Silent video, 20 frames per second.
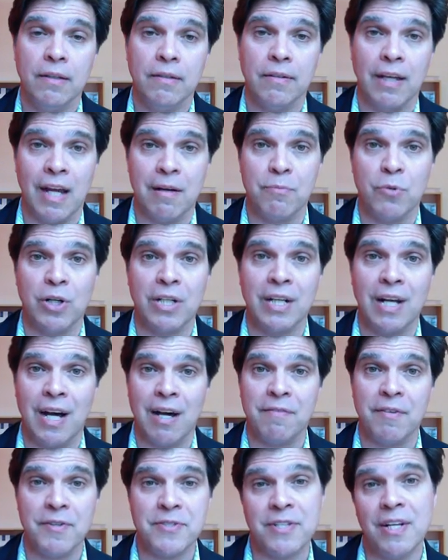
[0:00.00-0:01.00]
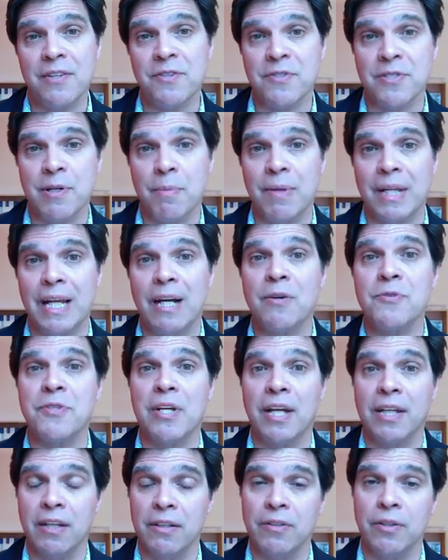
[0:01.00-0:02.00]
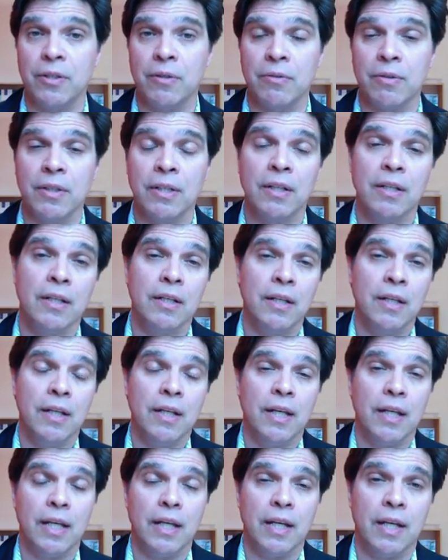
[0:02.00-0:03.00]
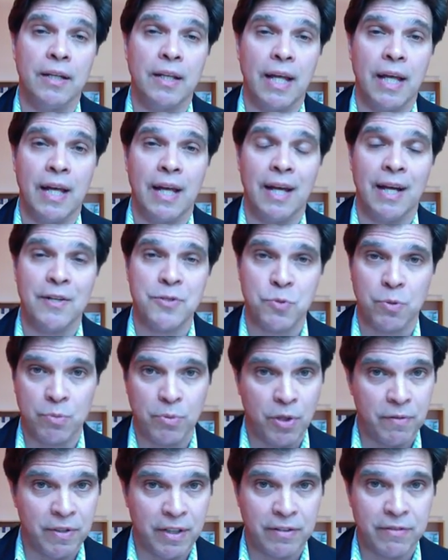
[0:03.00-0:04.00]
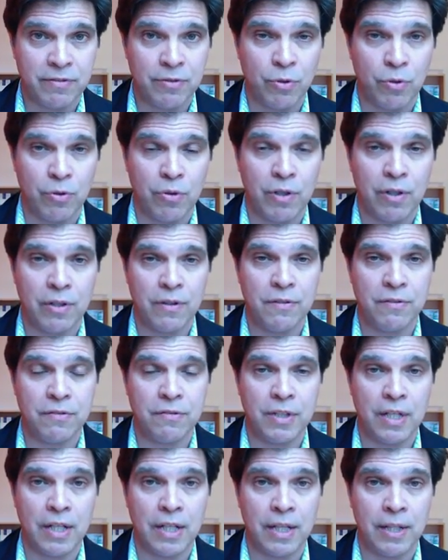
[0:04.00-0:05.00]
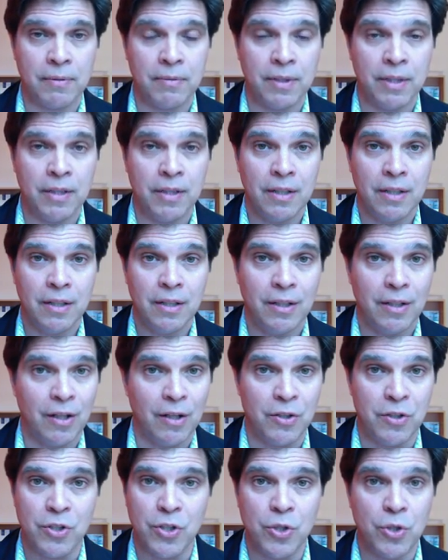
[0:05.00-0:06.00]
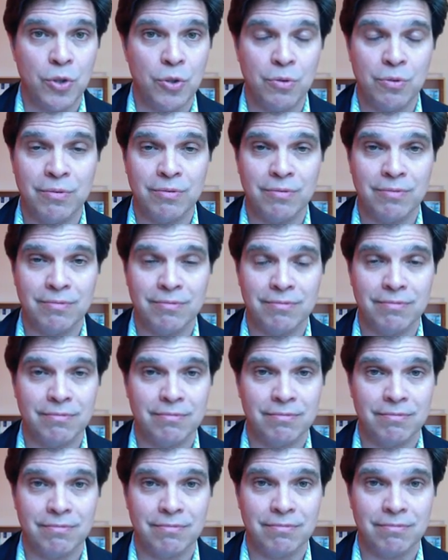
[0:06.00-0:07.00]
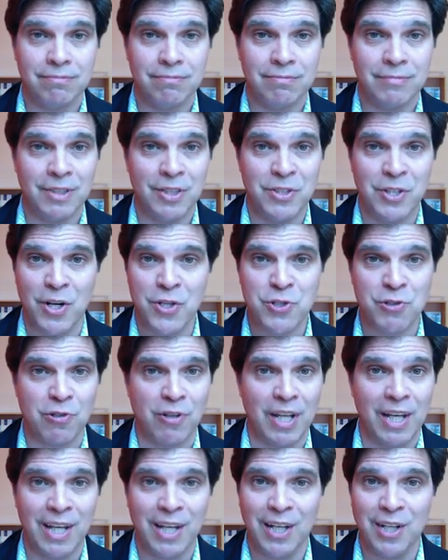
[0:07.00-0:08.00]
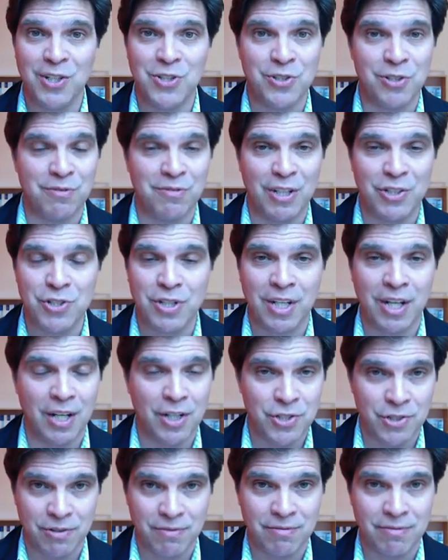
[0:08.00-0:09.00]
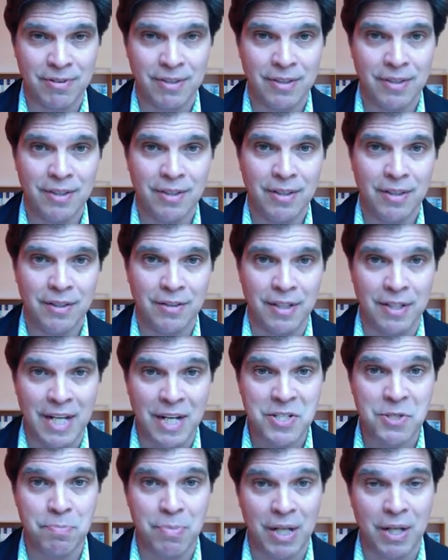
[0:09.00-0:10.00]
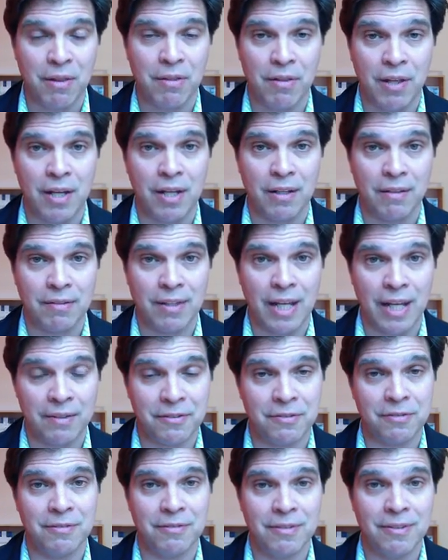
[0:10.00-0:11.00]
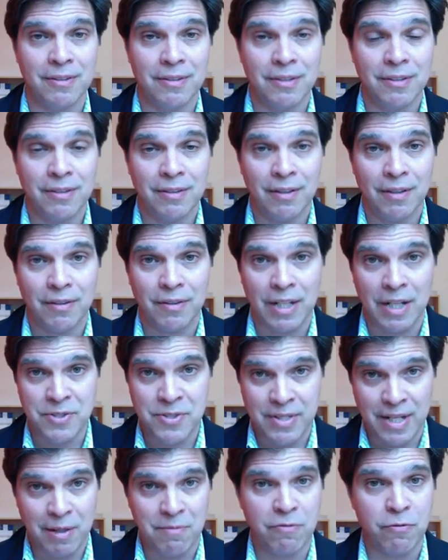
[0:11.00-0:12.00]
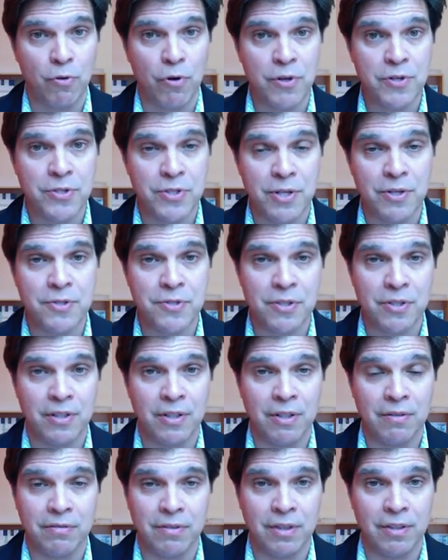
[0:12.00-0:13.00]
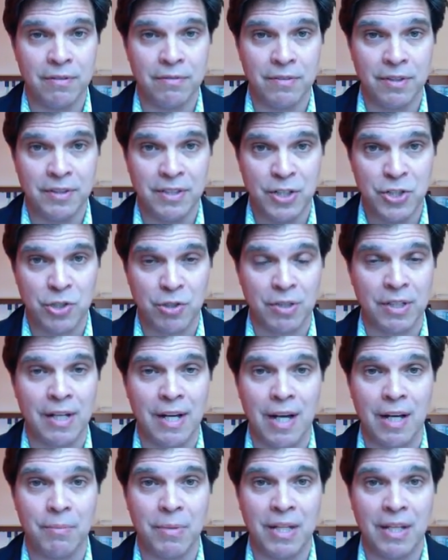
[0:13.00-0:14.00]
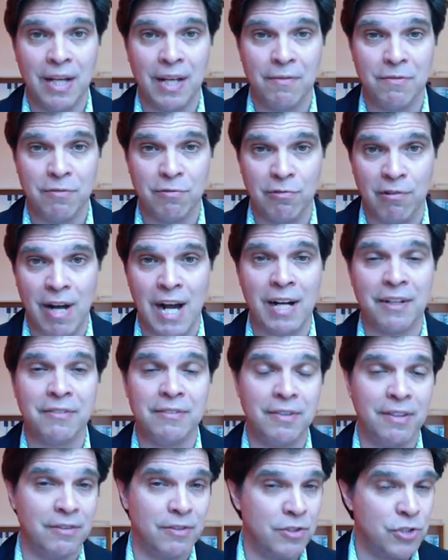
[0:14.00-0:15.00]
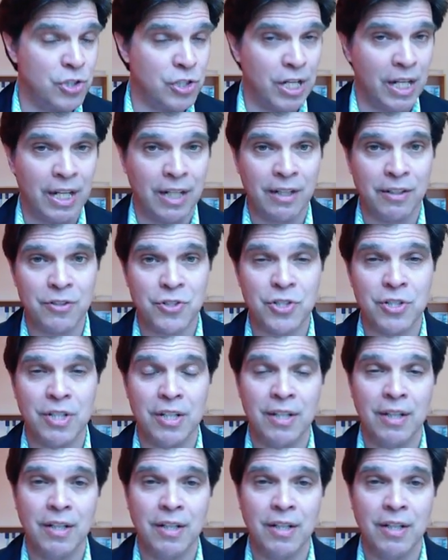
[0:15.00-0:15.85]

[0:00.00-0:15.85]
to have more confidence that there's something else I can do. And as we're moving towards a new industrial age of education, the next big thing that same forces of the digital economy that have rocked and changed